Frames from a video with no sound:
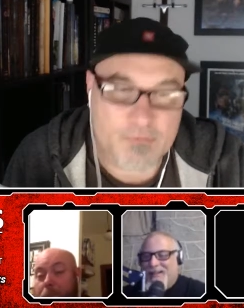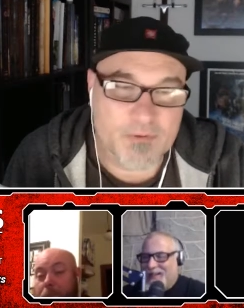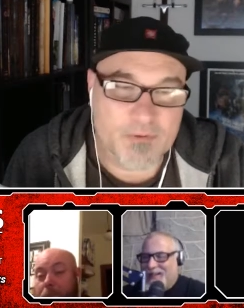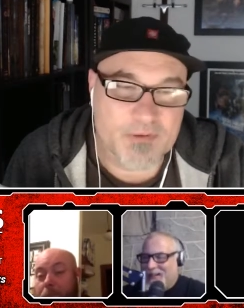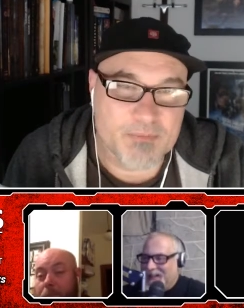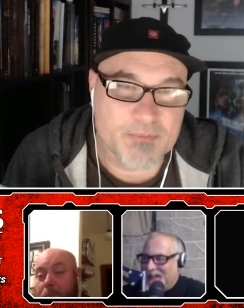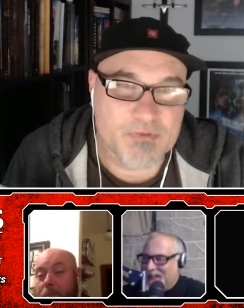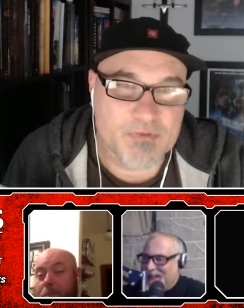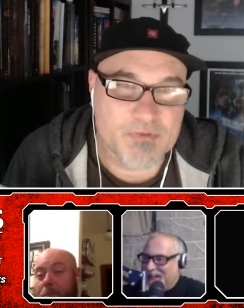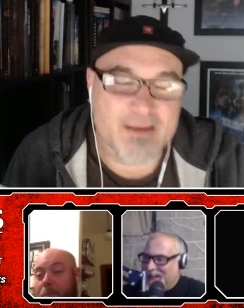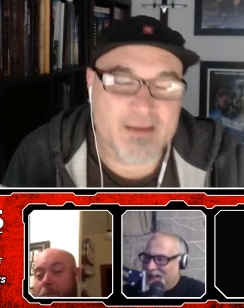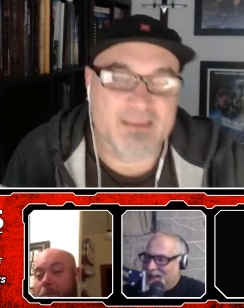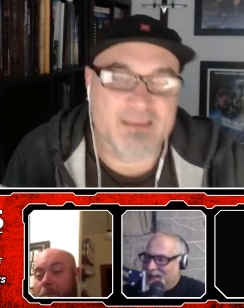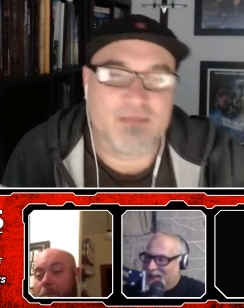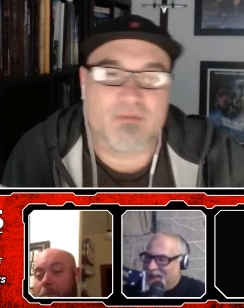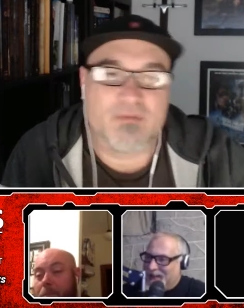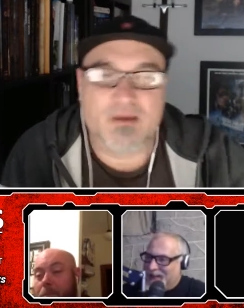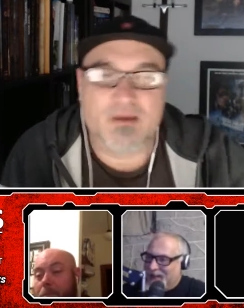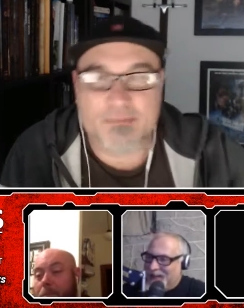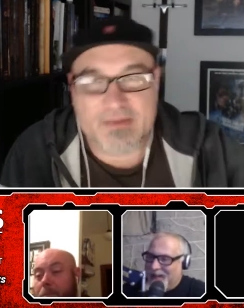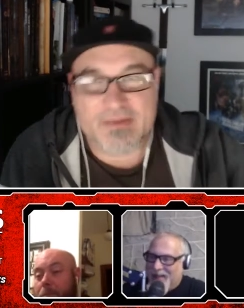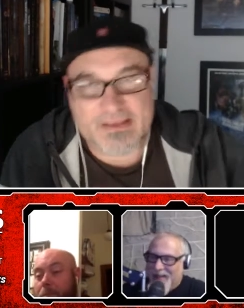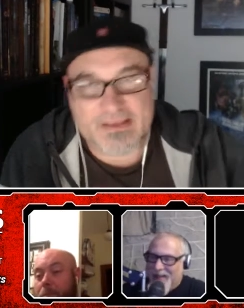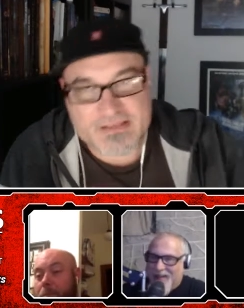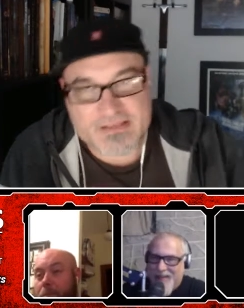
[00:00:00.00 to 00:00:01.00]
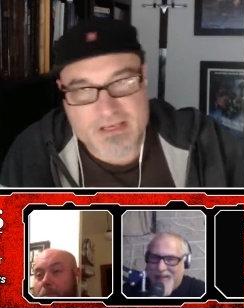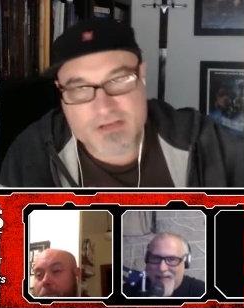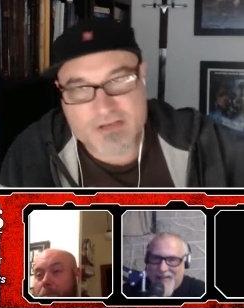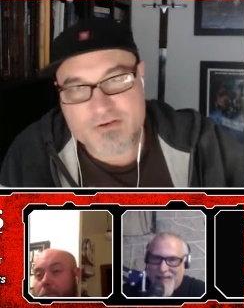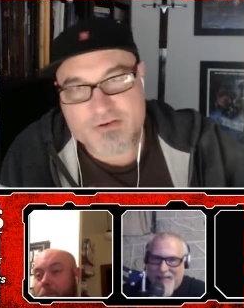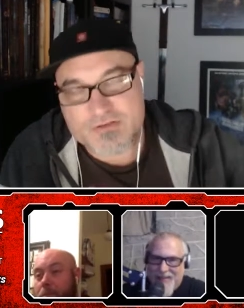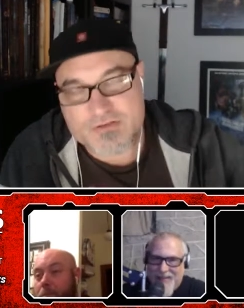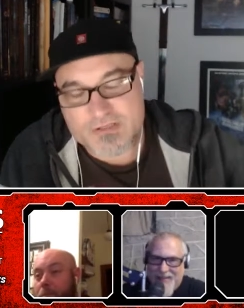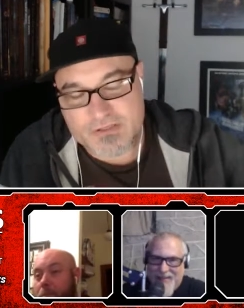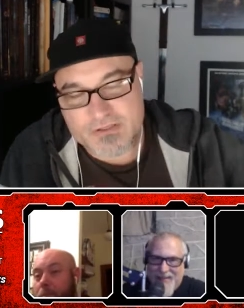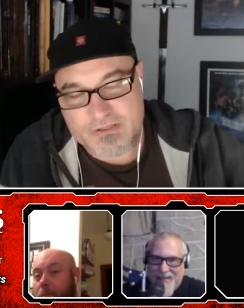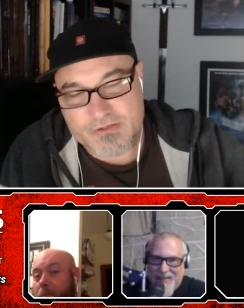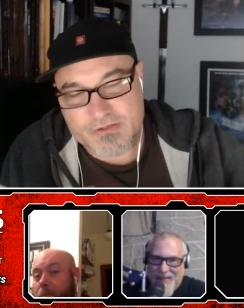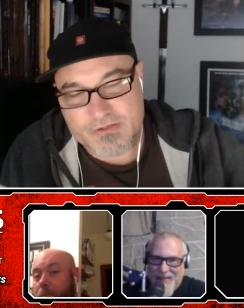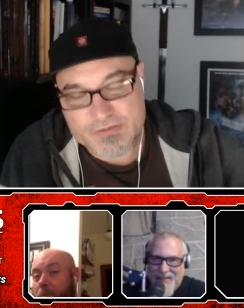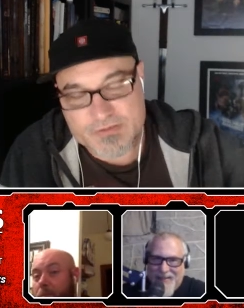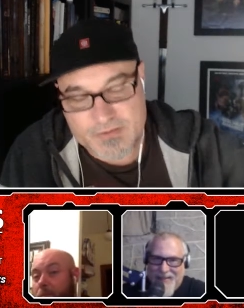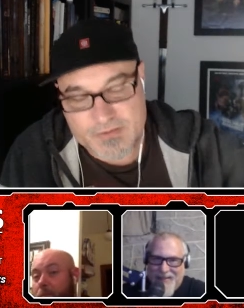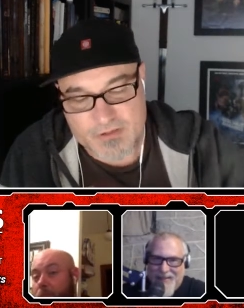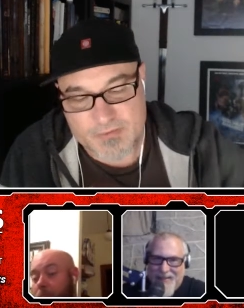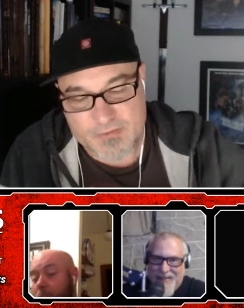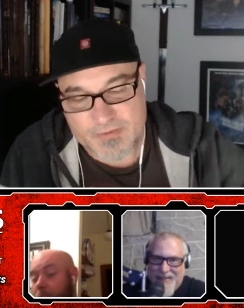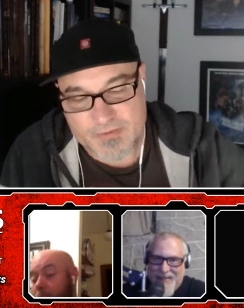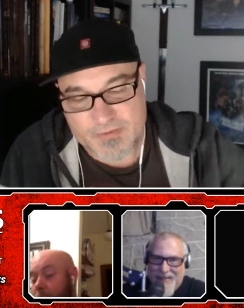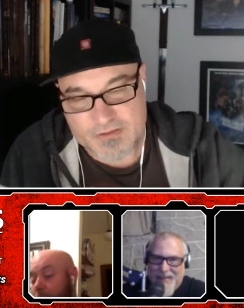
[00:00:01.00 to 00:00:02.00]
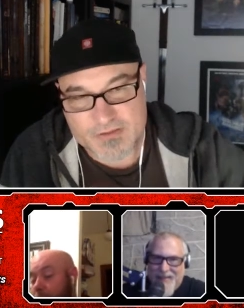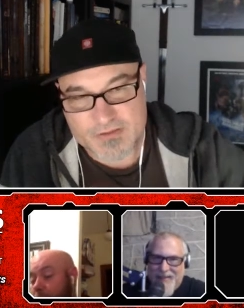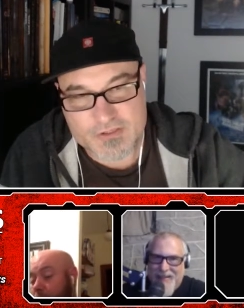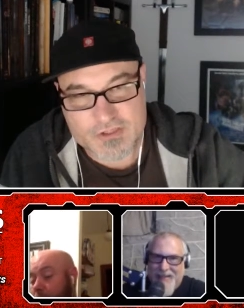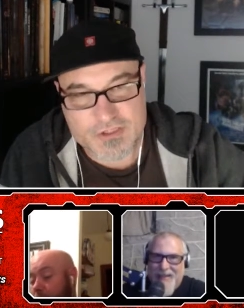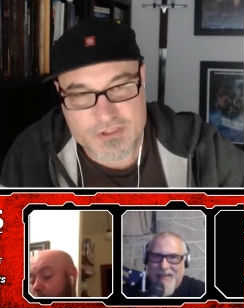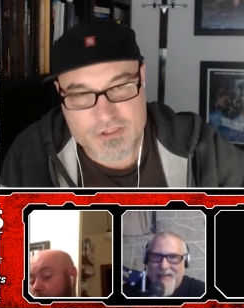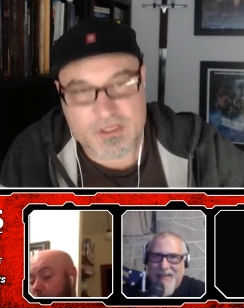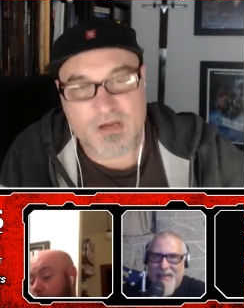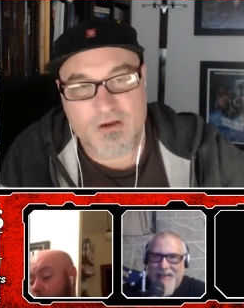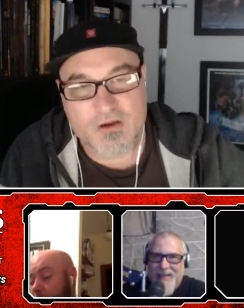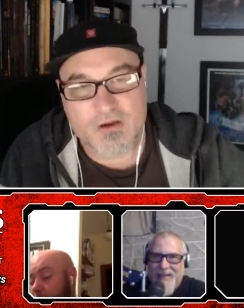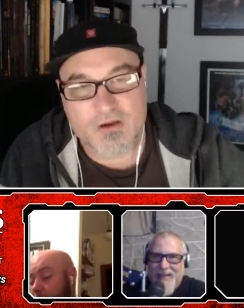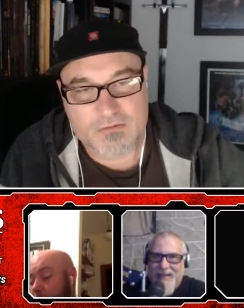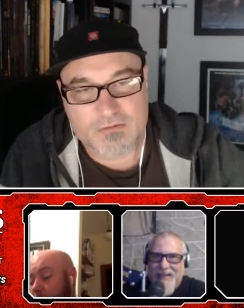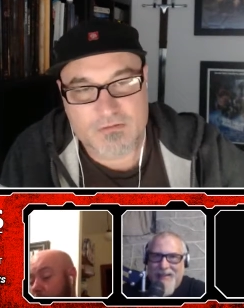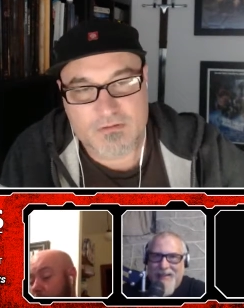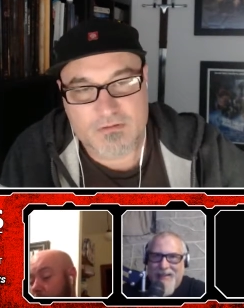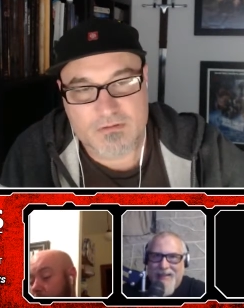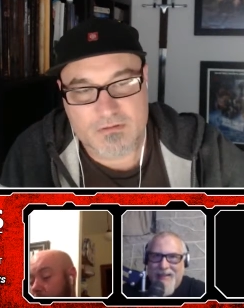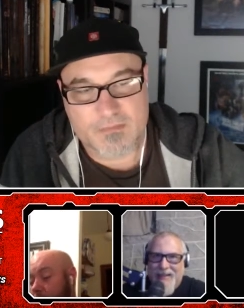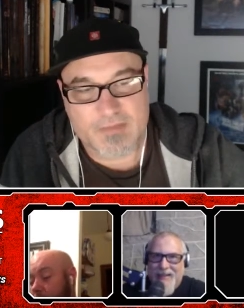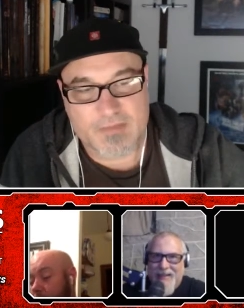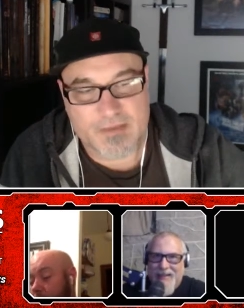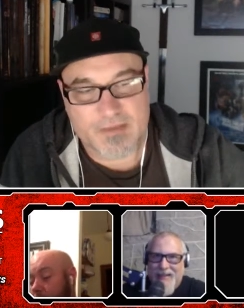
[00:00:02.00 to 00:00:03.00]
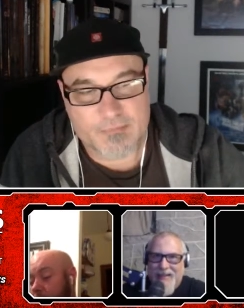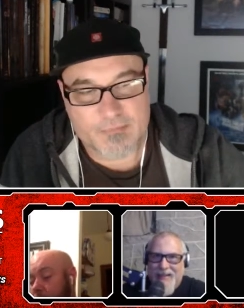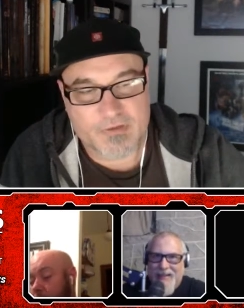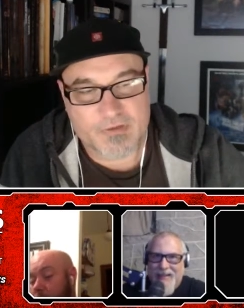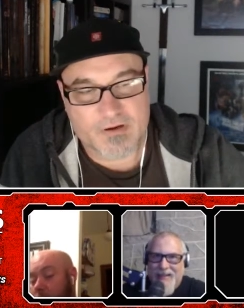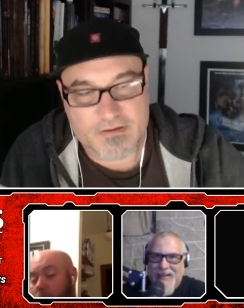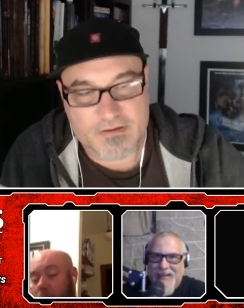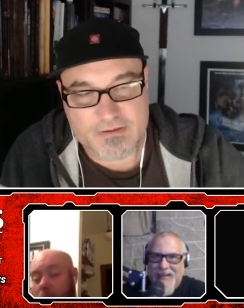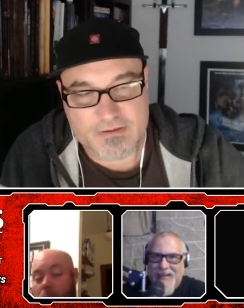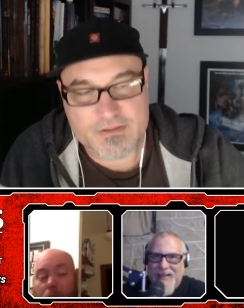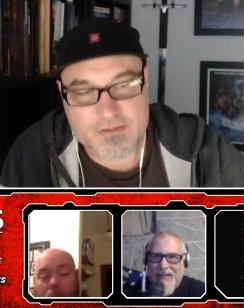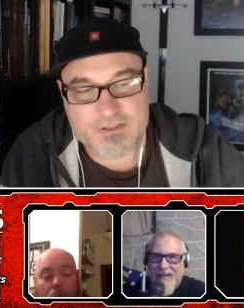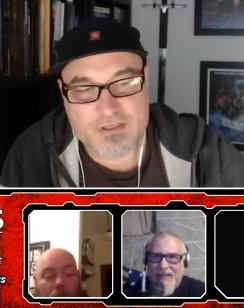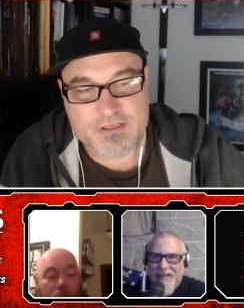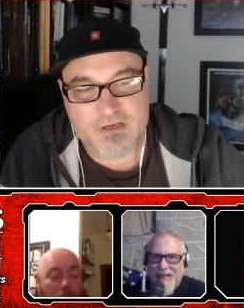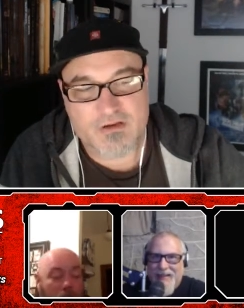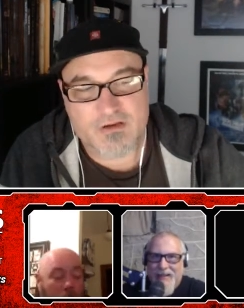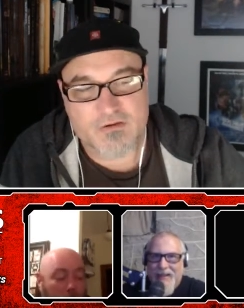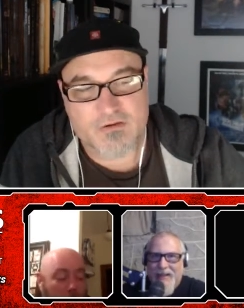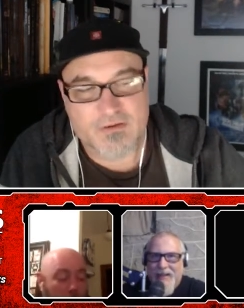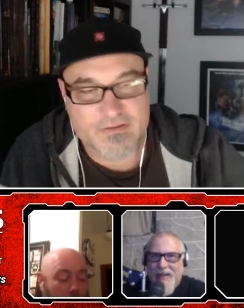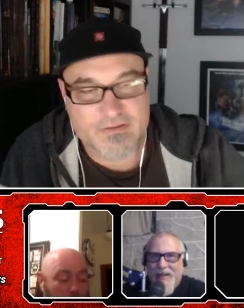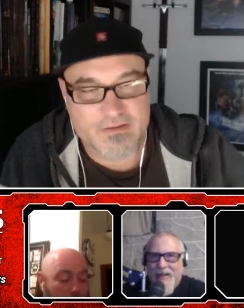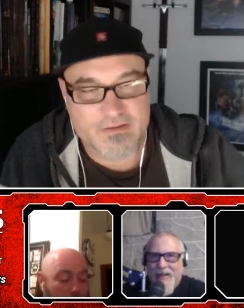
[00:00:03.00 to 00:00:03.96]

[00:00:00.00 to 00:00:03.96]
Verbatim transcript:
Speaker 1: I will be breaking them up as I usually do. So it'll be the show, the main part of the show,